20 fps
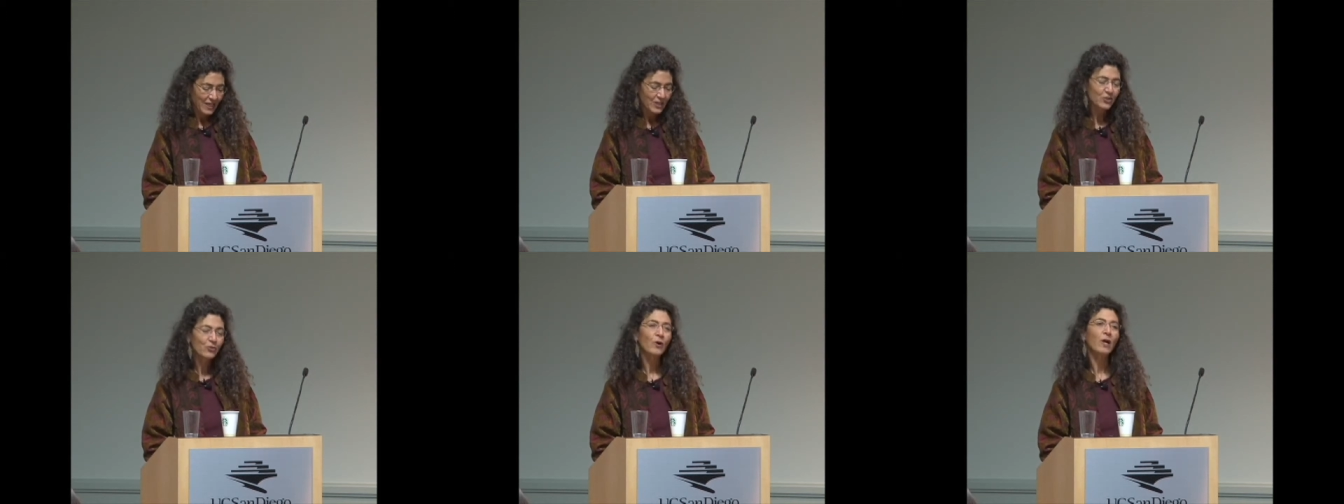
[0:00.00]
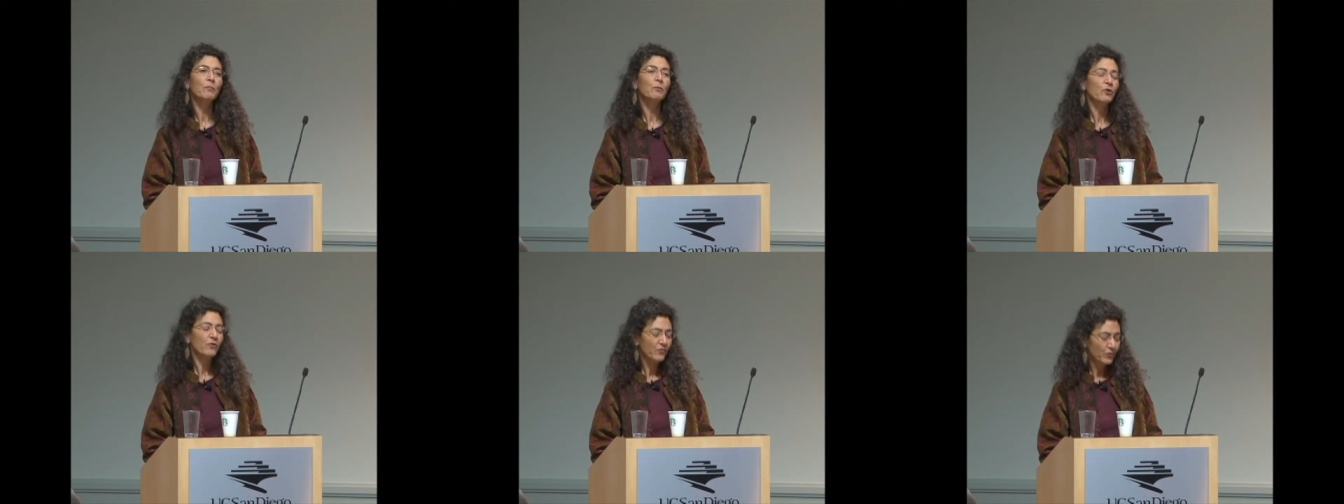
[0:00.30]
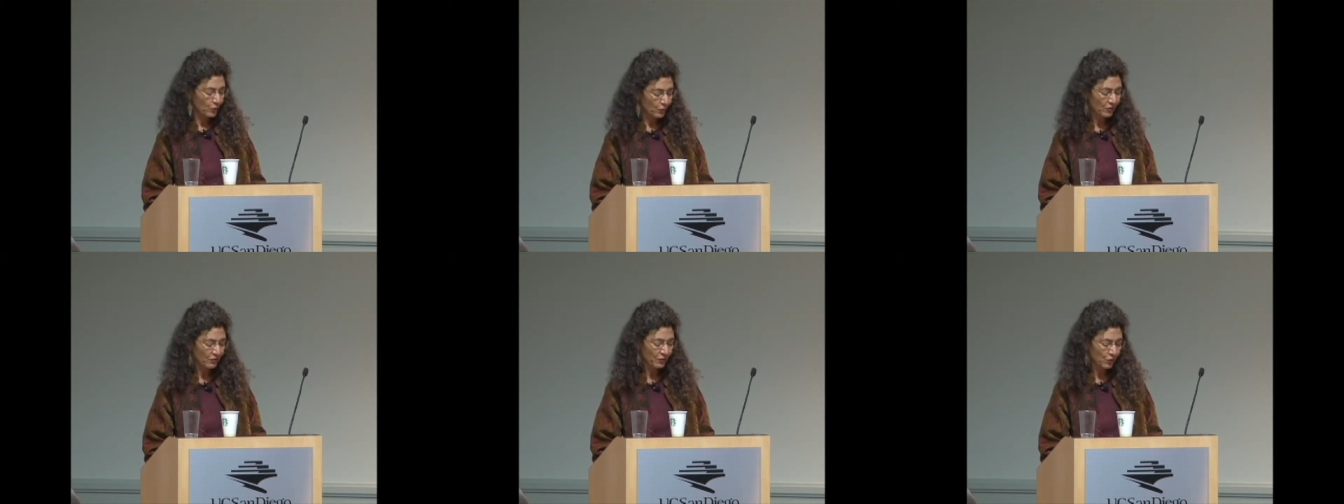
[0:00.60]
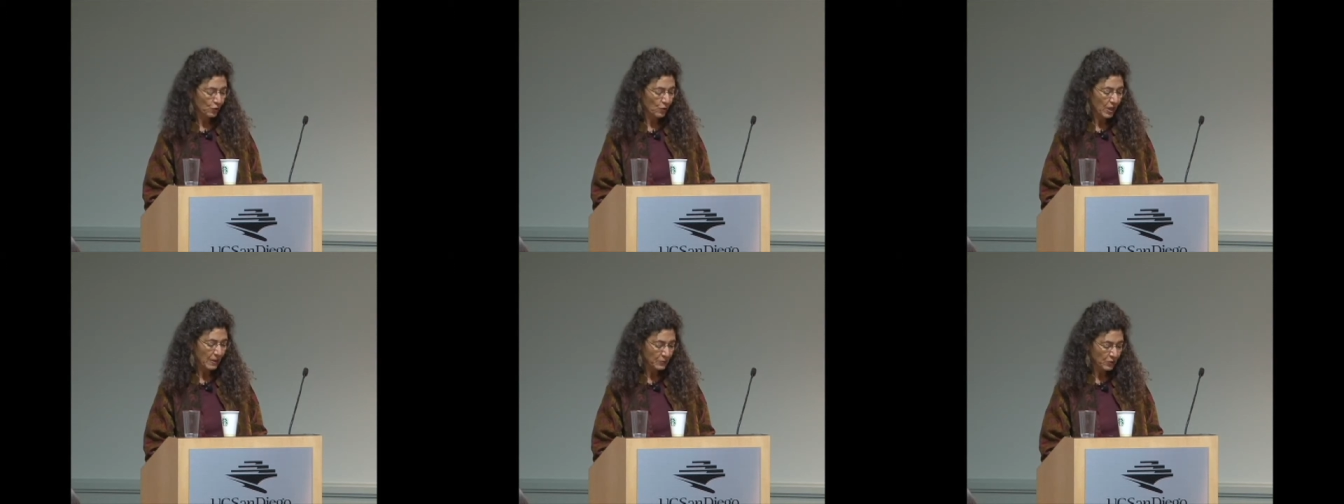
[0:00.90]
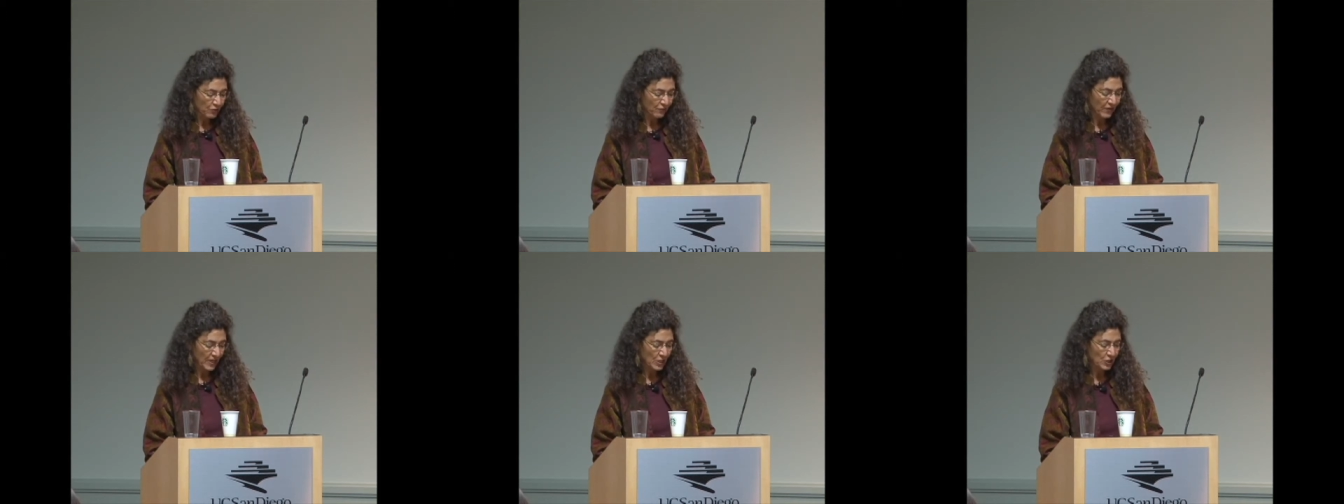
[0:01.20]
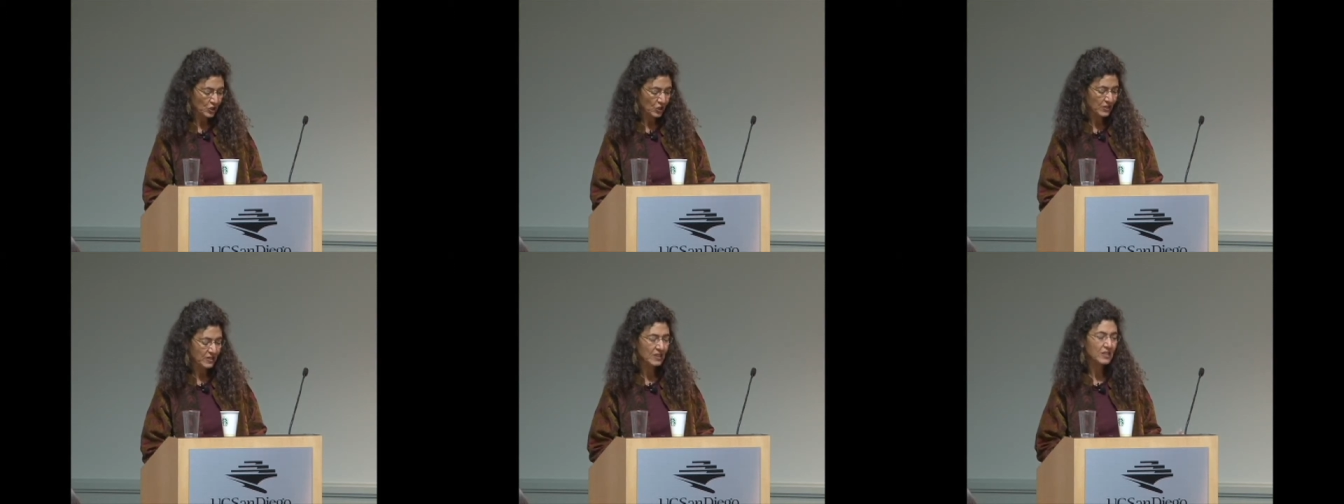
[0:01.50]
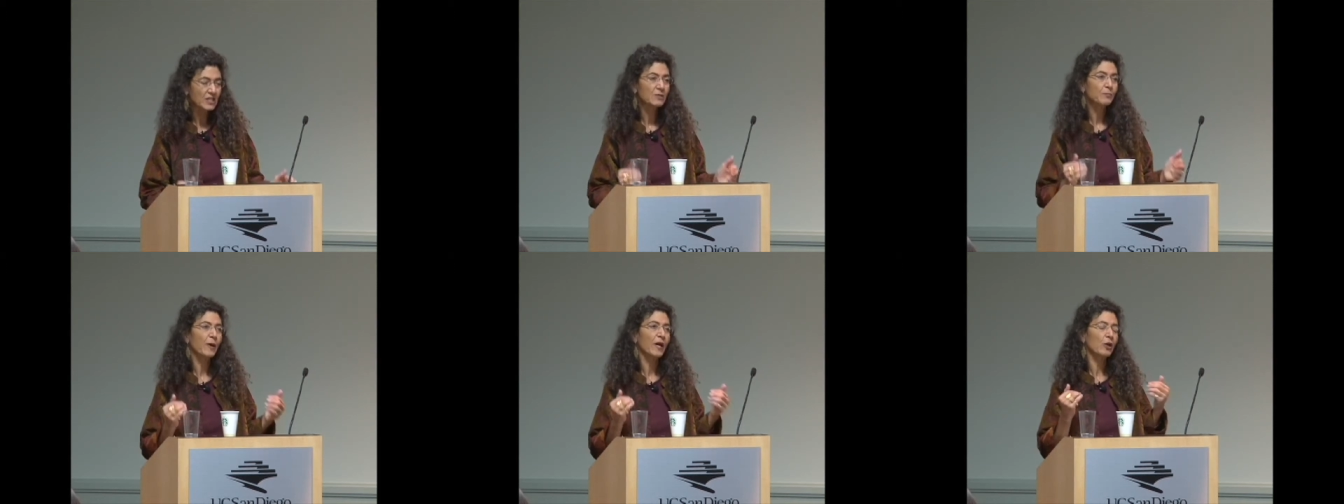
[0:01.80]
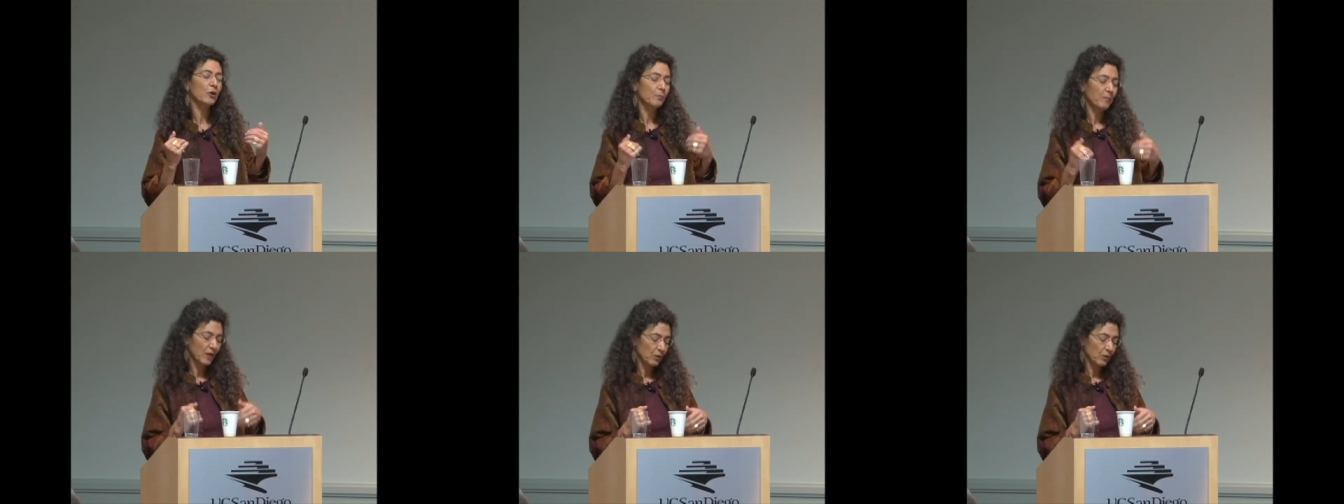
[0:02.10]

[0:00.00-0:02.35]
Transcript: So I'll move to a few observations inspired